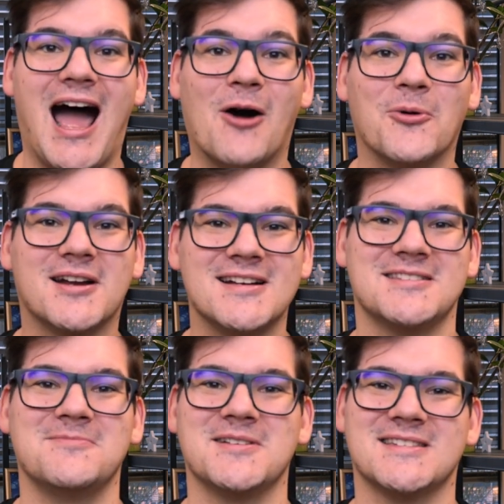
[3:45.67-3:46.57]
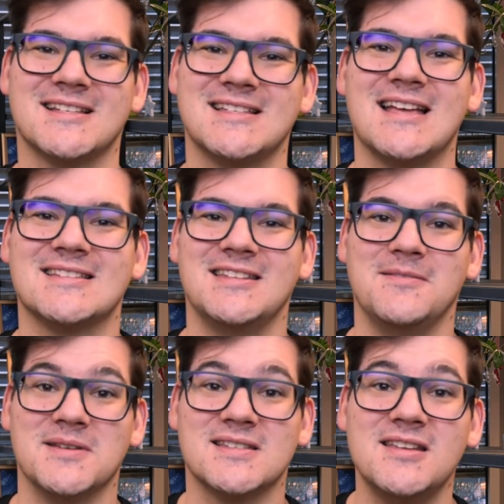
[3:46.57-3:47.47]
our customer success
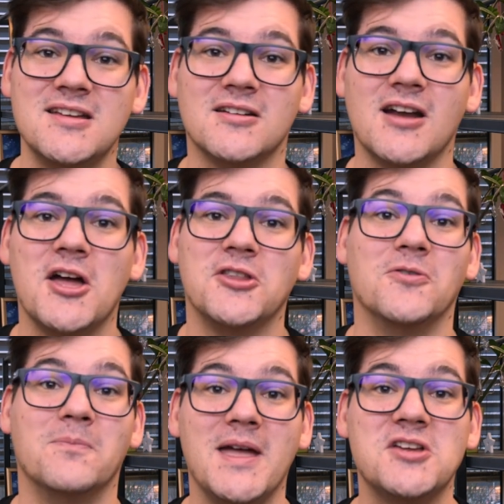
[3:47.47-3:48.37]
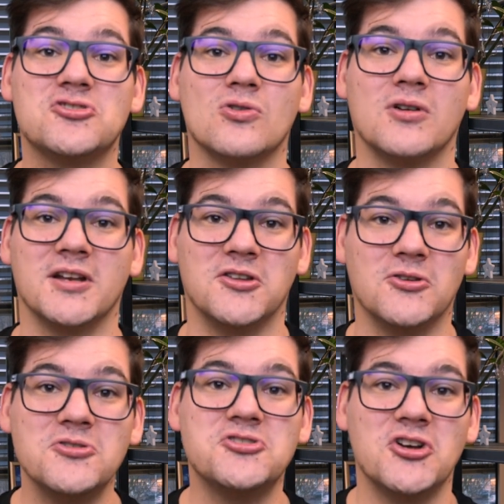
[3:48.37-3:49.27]
team is here to make sure
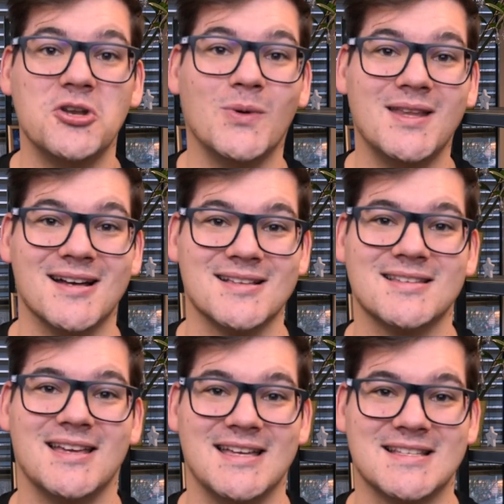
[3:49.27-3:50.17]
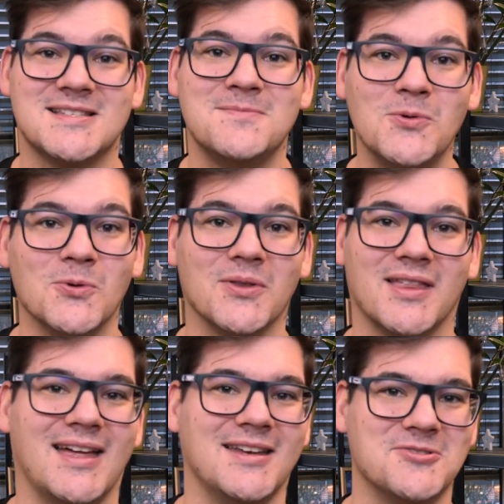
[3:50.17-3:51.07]
that your journey with us is
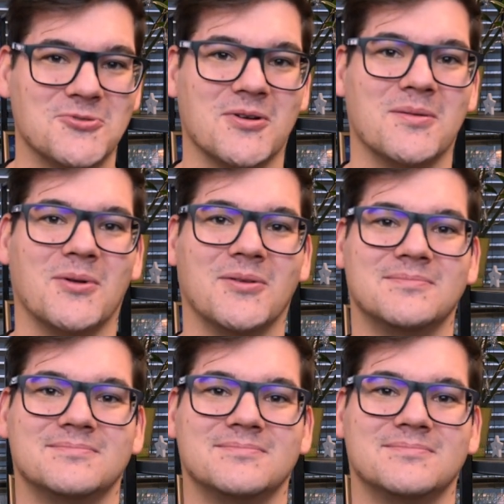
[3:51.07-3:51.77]
smooth and enjoyable.